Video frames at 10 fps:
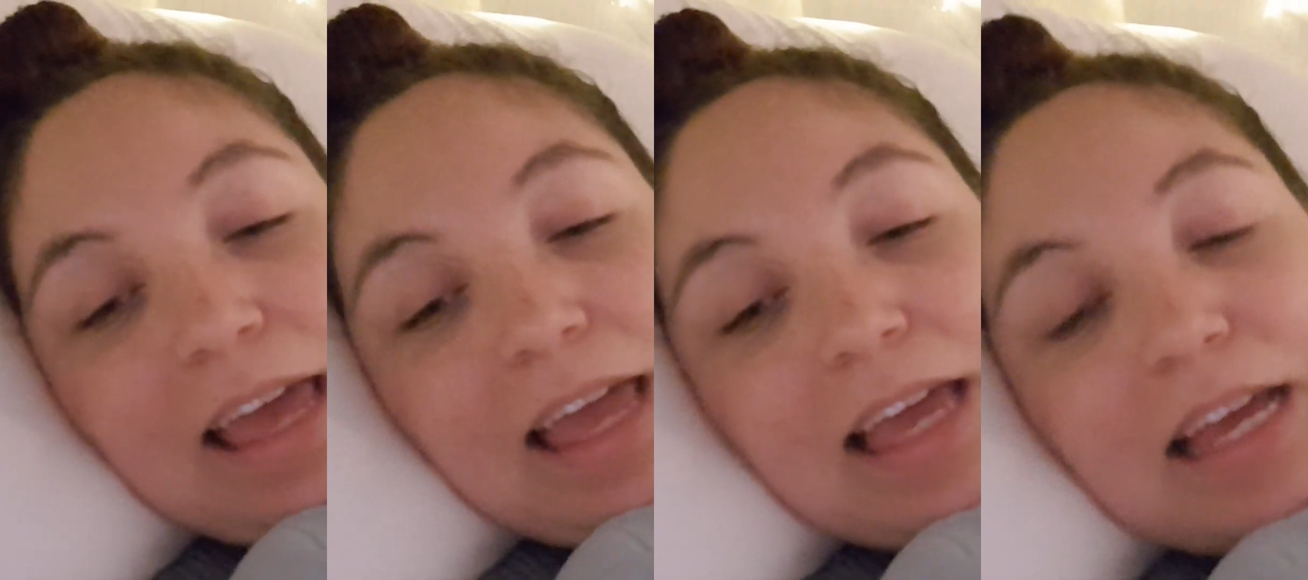
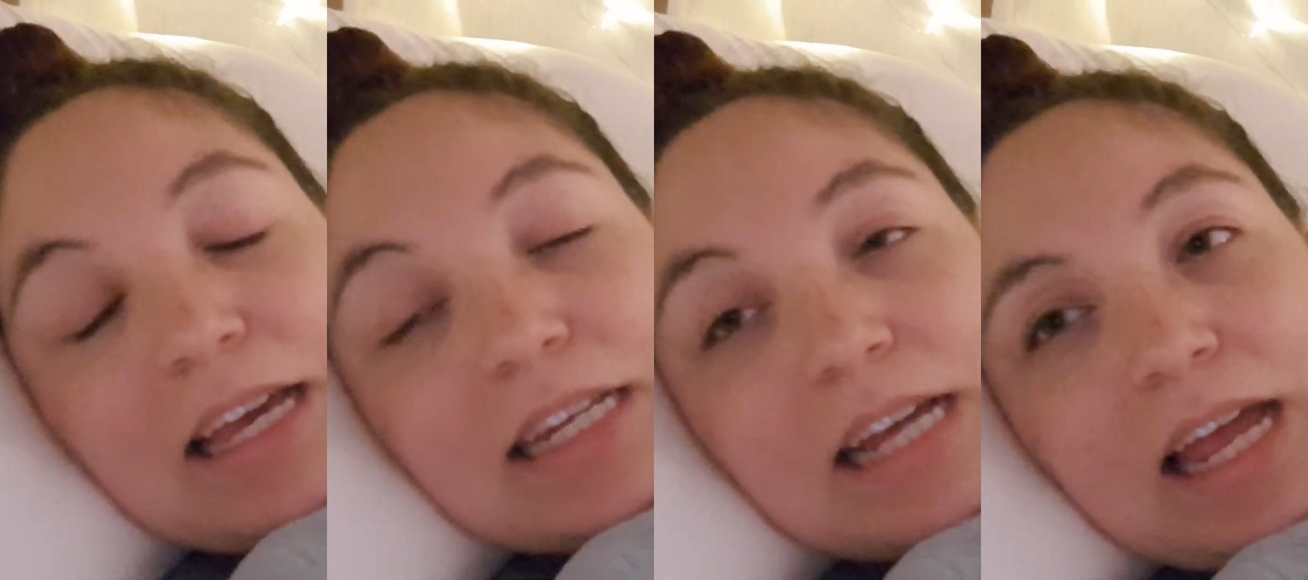
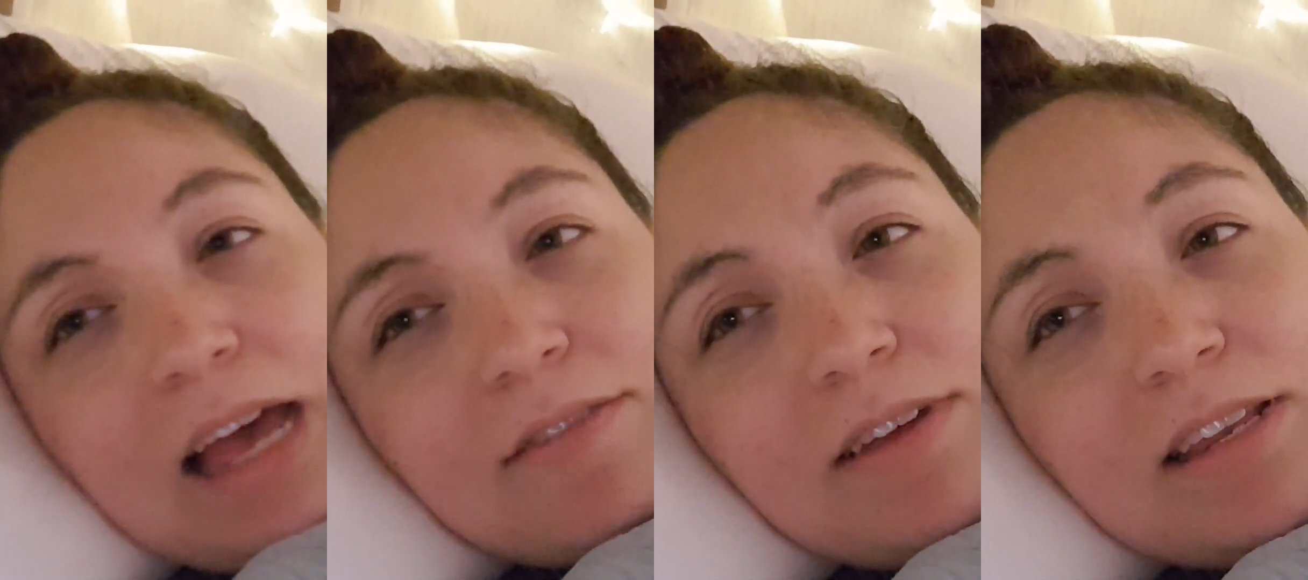and I
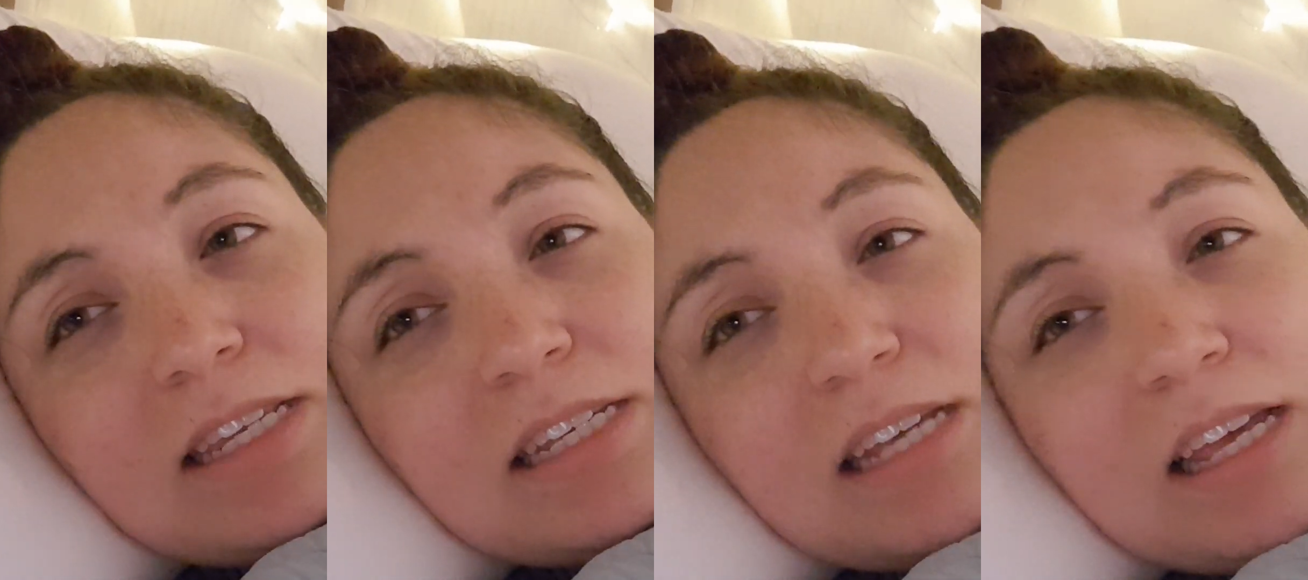
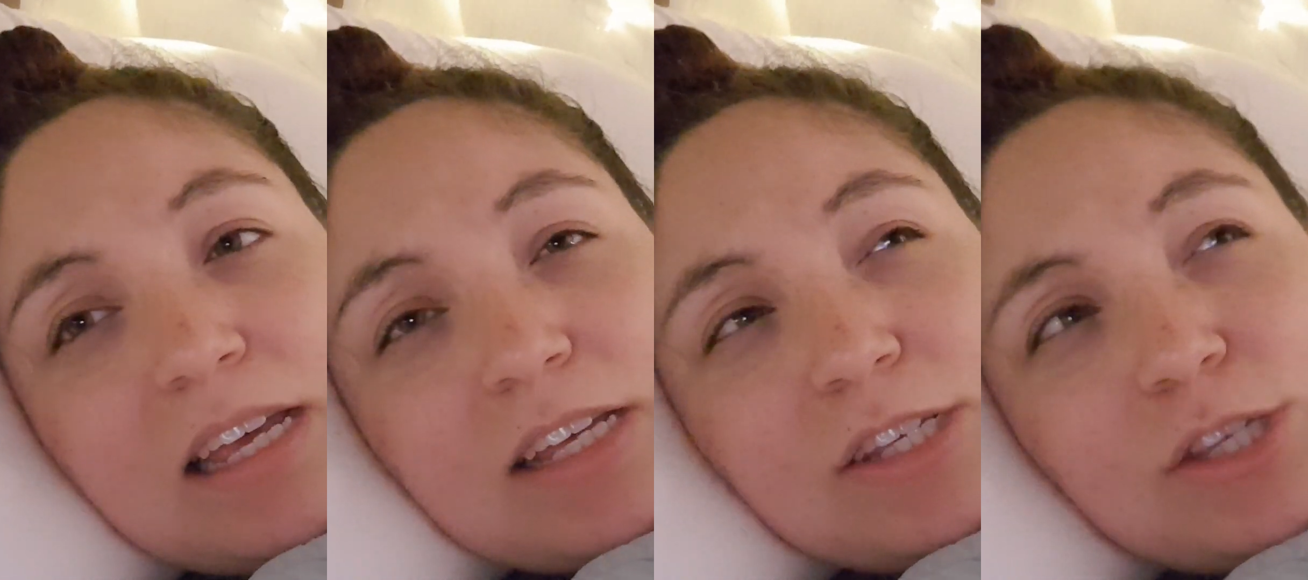haven't
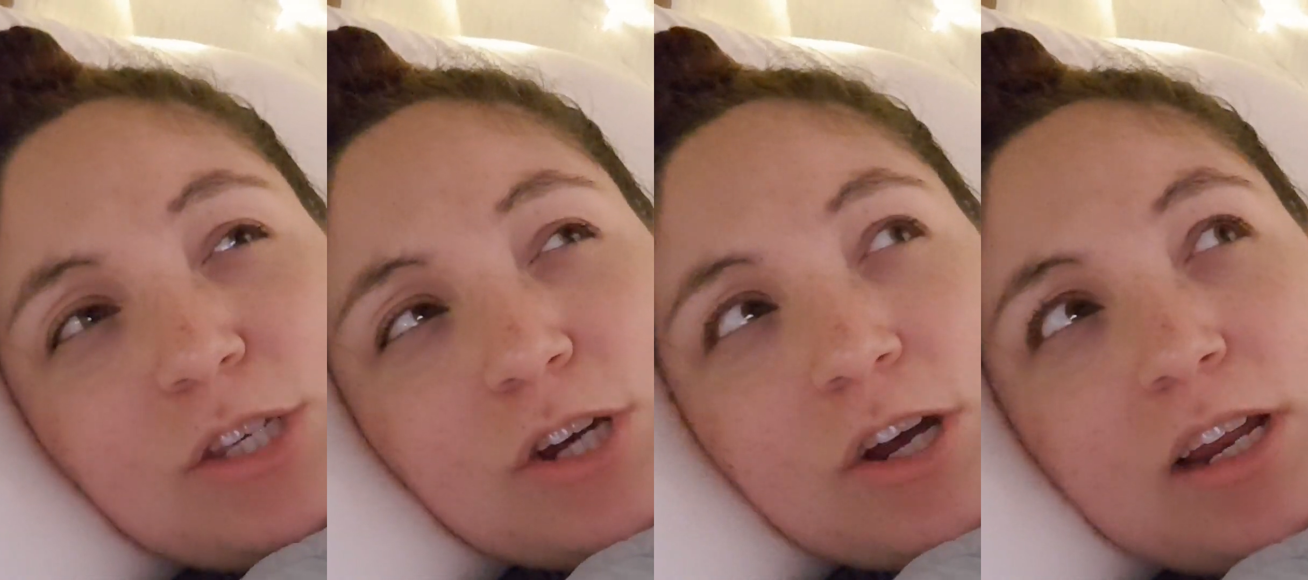
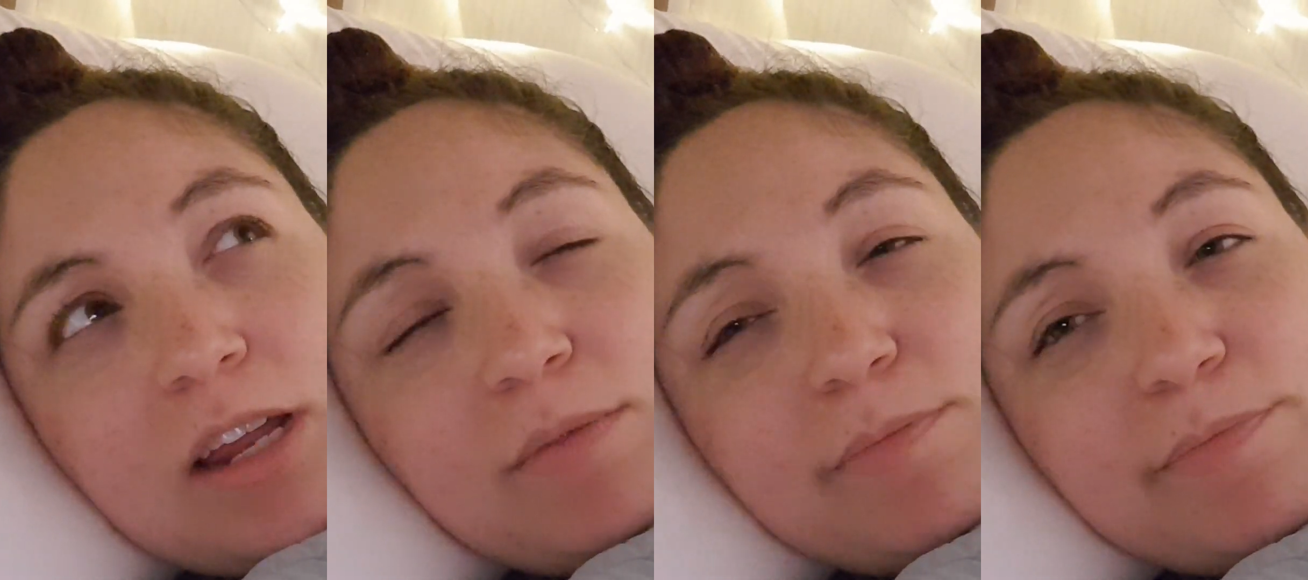started